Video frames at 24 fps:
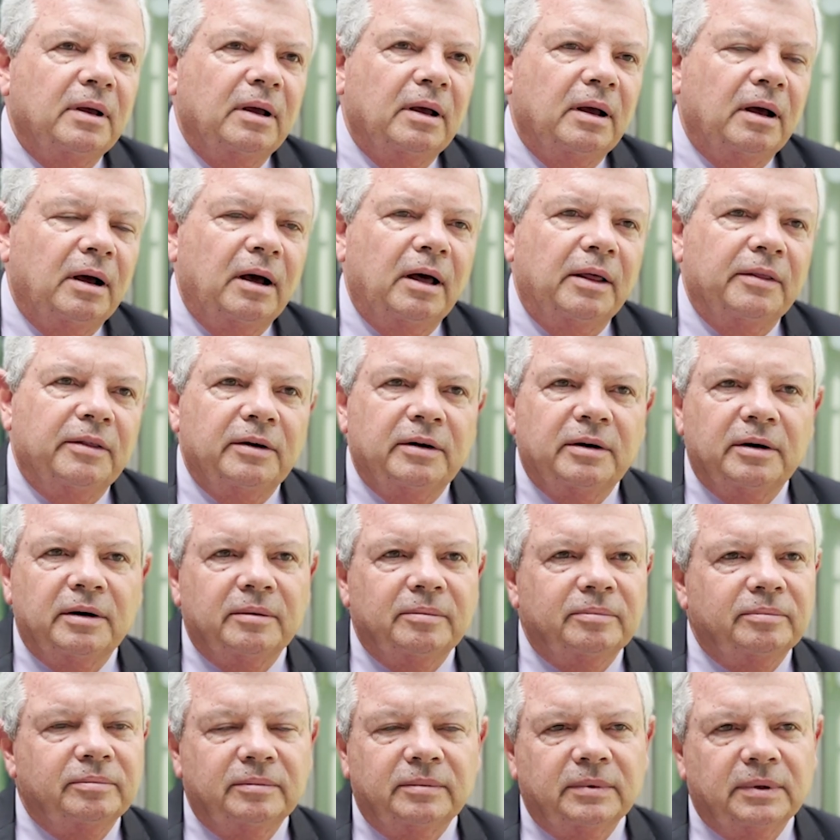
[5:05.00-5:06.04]
Other,
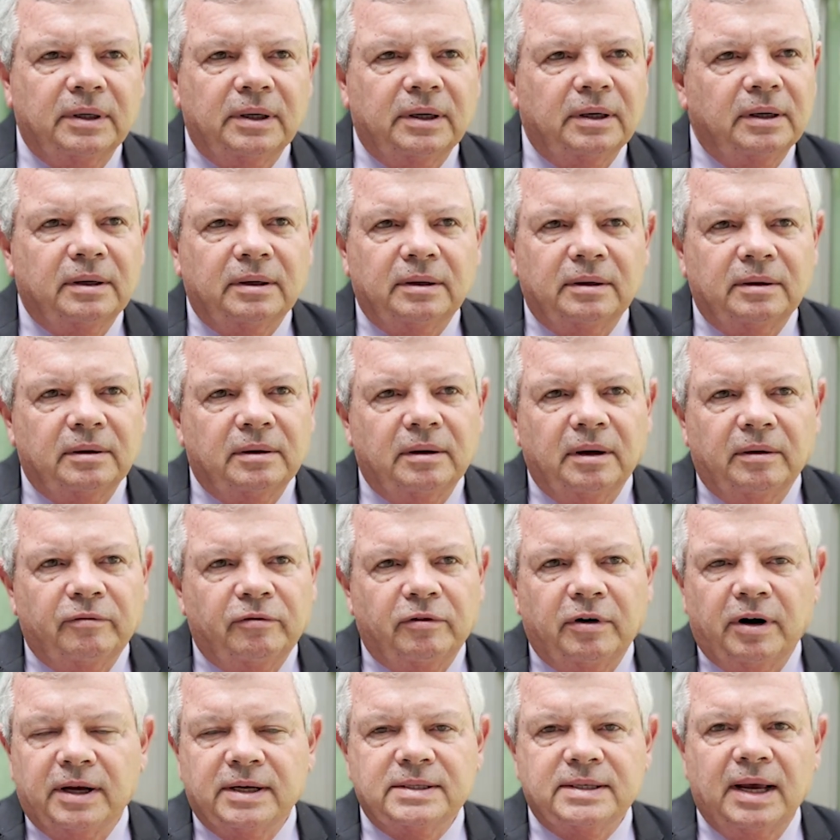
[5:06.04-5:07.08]
uh,
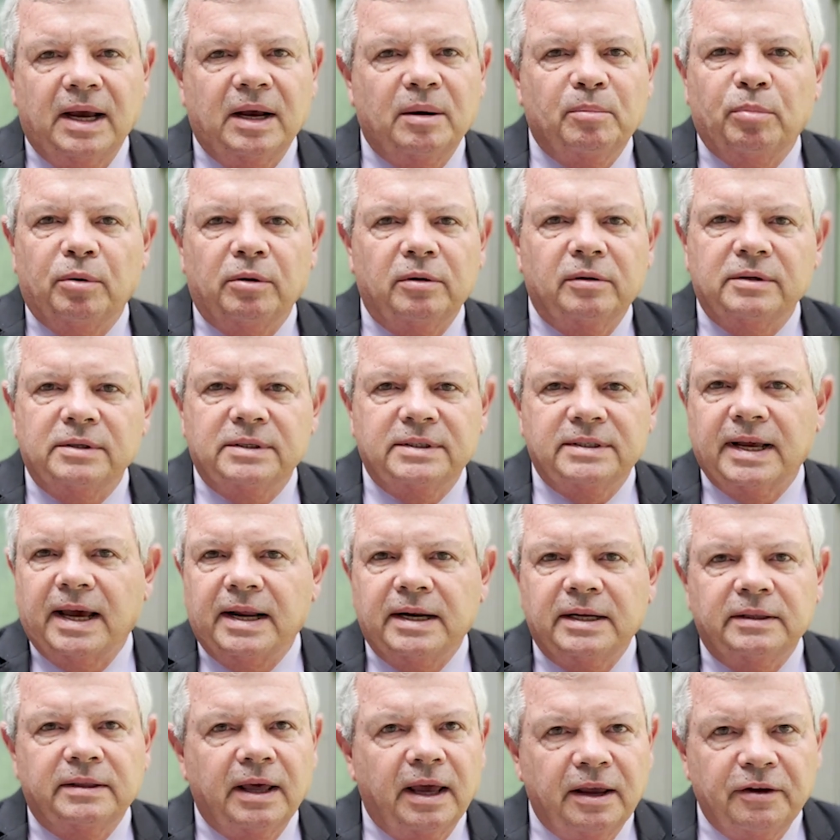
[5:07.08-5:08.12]
for example,
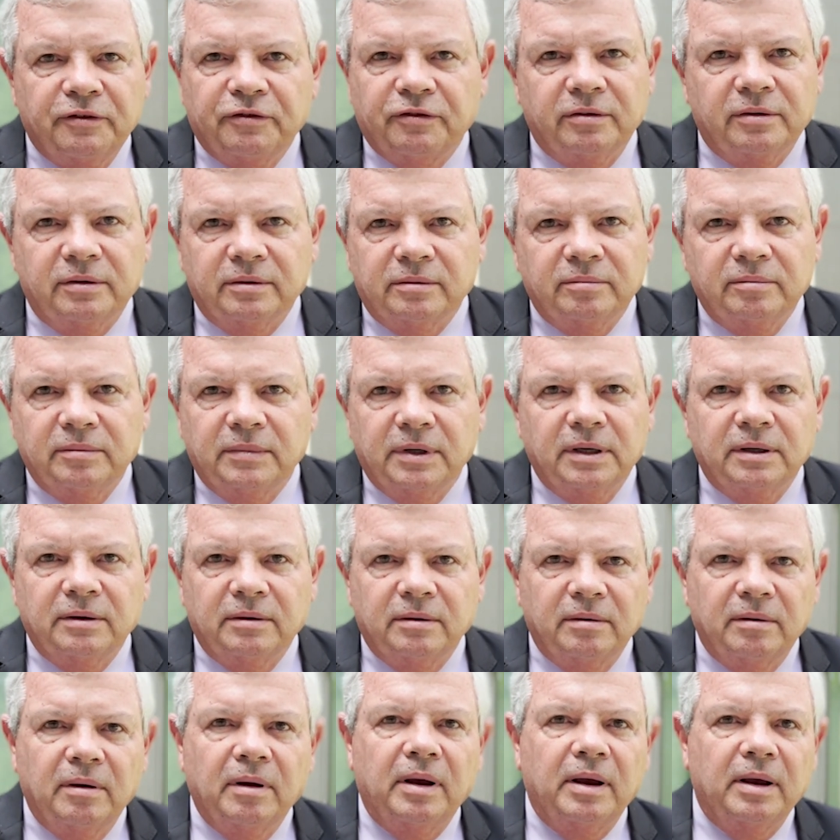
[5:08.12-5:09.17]
sanitation.
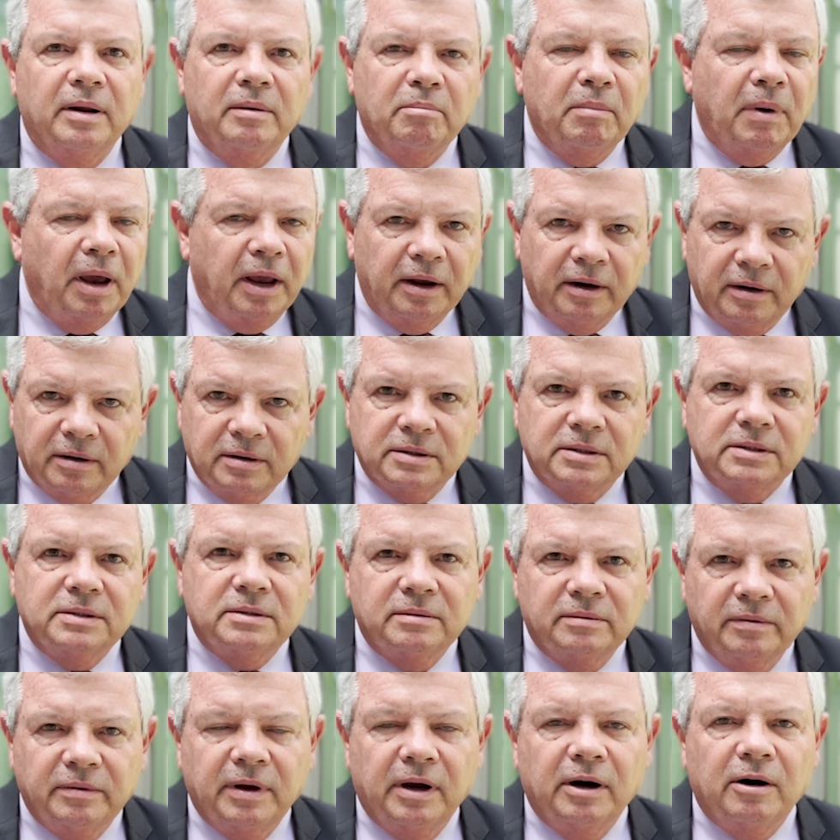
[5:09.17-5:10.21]
Uh, mayors,
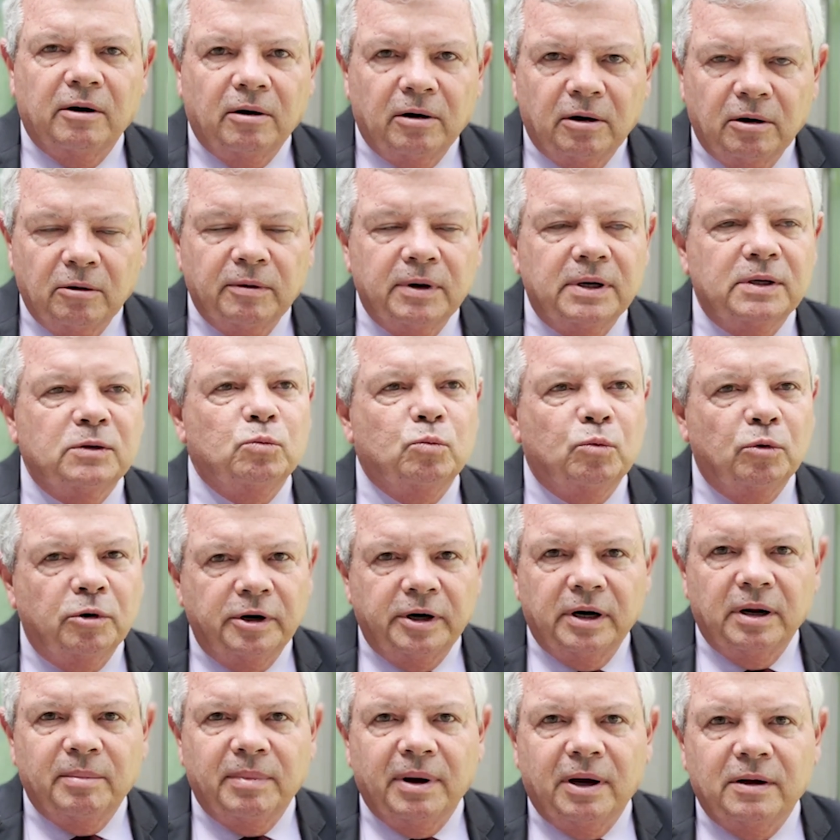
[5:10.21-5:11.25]
they're always
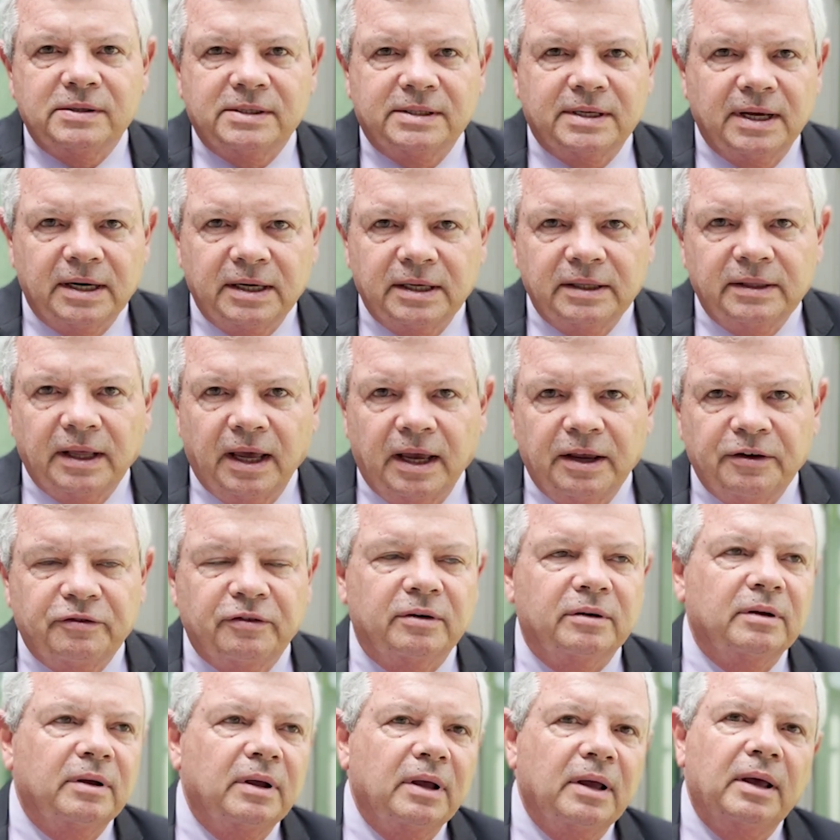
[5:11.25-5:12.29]
worried about
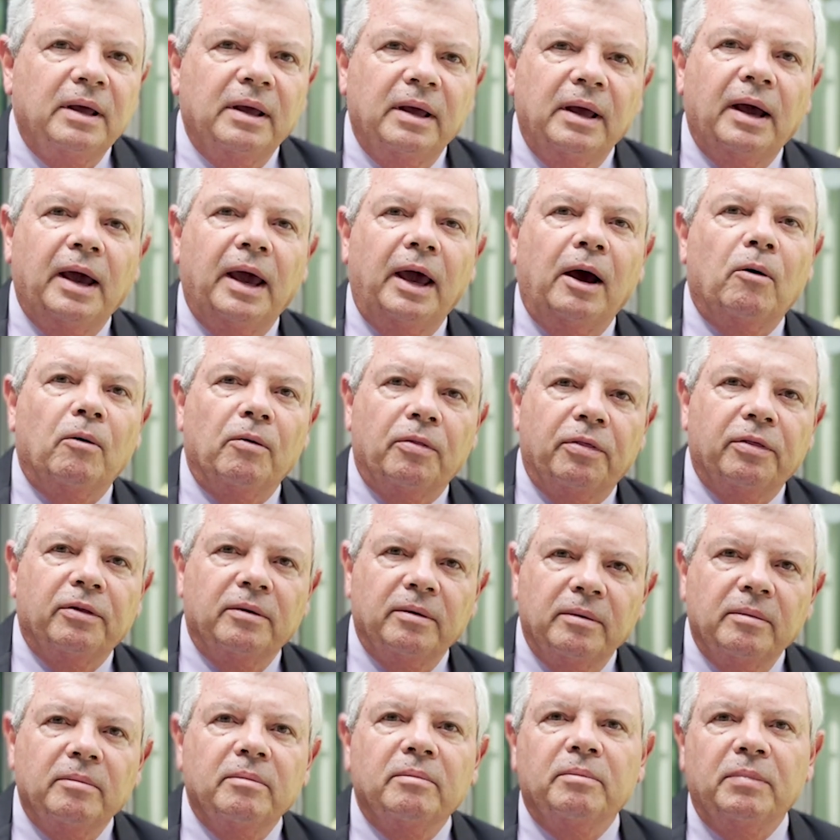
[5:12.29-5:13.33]
sanitation. Health,
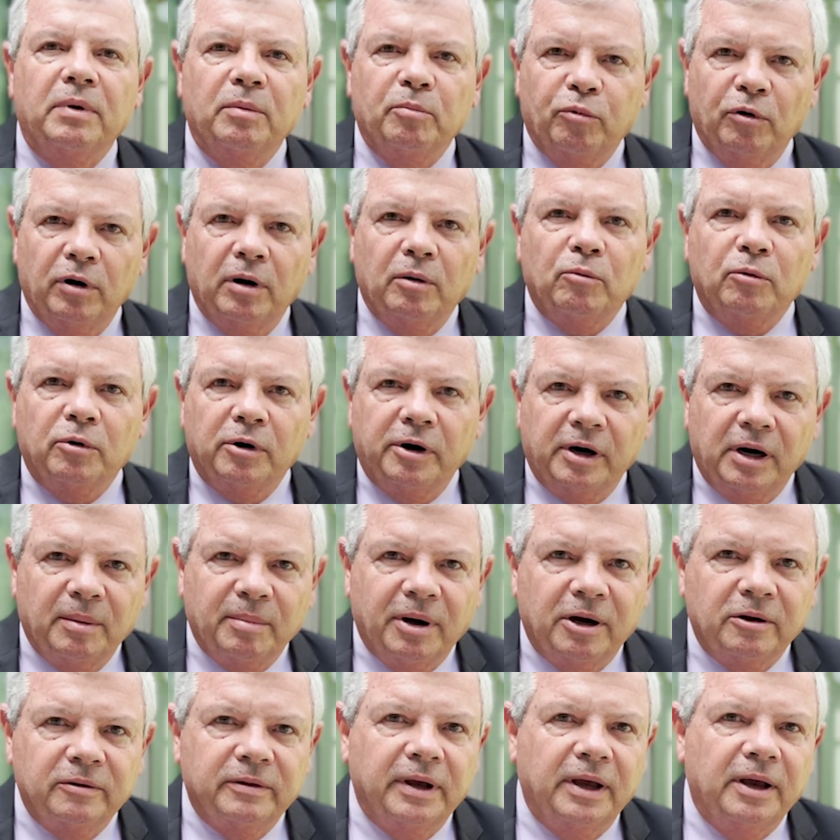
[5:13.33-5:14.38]
people are worried
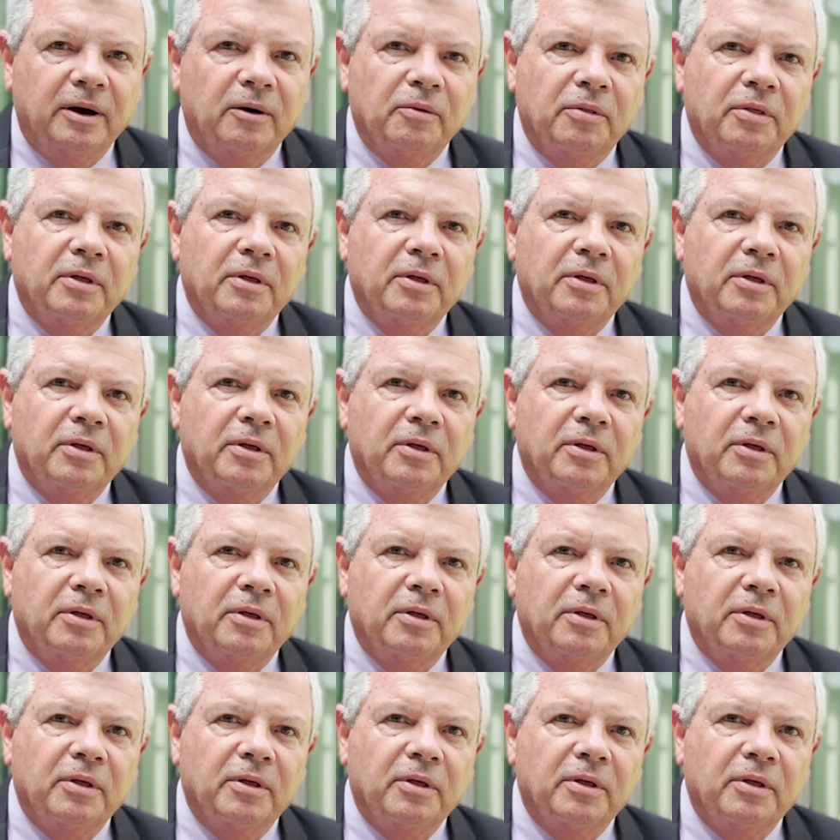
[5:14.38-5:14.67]
about health.